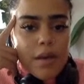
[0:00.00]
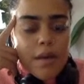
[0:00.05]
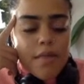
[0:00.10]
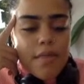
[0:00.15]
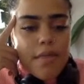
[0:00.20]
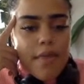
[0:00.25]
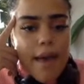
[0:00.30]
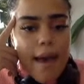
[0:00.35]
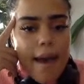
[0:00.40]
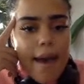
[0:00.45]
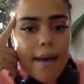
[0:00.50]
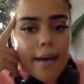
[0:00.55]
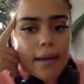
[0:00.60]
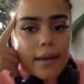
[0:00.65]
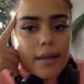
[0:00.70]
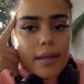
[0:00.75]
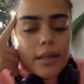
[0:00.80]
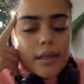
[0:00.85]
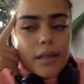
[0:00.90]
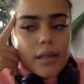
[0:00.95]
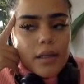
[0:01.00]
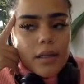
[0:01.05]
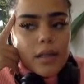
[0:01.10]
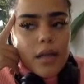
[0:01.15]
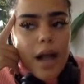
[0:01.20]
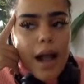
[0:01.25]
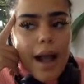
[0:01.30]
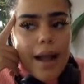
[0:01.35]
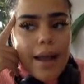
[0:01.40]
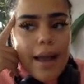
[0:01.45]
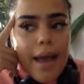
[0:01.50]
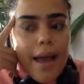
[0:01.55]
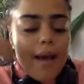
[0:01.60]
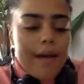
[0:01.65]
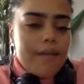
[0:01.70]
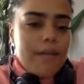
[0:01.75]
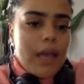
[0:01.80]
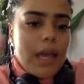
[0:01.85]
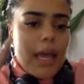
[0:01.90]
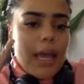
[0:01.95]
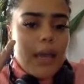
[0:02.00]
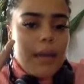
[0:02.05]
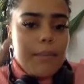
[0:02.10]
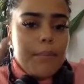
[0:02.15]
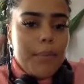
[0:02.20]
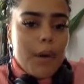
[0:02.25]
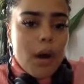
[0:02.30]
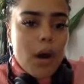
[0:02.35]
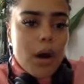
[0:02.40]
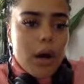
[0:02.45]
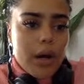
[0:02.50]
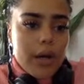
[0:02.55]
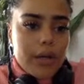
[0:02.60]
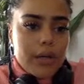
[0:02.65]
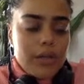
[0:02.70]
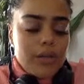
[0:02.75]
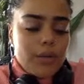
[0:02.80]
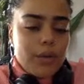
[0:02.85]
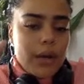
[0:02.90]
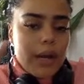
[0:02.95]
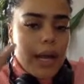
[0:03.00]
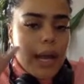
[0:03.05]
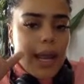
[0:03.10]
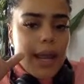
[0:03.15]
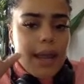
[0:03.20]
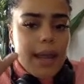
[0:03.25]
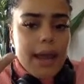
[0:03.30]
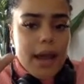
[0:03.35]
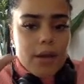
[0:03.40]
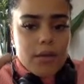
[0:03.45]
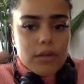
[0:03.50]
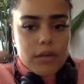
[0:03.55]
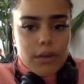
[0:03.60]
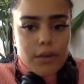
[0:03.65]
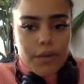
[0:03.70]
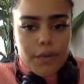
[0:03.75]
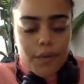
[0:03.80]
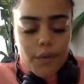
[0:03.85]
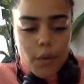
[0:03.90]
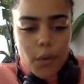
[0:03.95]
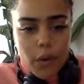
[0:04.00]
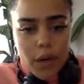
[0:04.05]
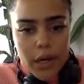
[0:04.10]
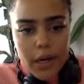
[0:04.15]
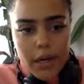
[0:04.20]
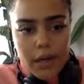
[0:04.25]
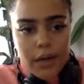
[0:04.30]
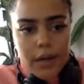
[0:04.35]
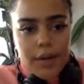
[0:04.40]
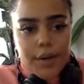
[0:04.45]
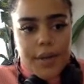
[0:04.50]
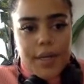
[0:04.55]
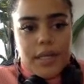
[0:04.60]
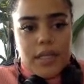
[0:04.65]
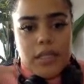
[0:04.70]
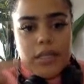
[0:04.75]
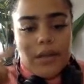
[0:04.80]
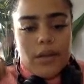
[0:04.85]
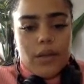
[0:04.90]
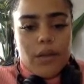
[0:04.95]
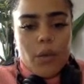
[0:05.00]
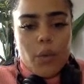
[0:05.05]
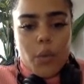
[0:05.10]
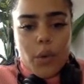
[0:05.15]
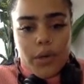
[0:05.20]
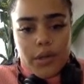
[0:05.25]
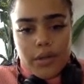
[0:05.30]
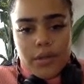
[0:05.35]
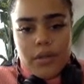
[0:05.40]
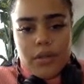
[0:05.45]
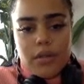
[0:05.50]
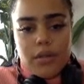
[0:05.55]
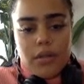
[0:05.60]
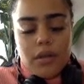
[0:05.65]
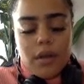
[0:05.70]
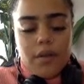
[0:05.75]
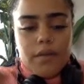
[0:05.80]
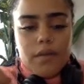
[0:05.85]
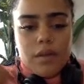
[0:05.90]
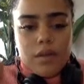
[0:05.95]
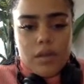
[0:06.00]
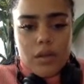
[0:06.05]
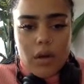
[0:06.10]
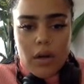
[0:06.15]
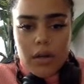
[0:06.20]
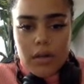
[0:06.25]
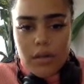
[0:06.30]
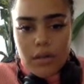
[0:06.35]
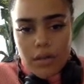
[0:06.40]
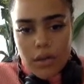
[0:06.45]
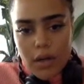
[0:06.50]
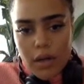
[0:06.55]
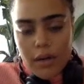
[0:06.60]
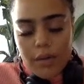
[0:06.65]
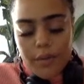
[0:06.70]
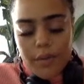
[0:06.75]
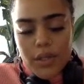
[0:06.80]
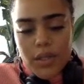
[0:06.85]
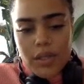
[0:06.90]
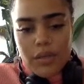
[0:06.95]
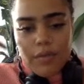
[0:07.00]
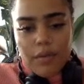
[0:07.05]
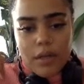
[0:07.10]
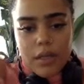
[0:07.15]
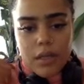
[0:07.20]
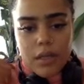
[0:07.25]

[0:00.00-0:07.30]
that I have 8 bars or 8 counts of 4 until the words of the song start, which is really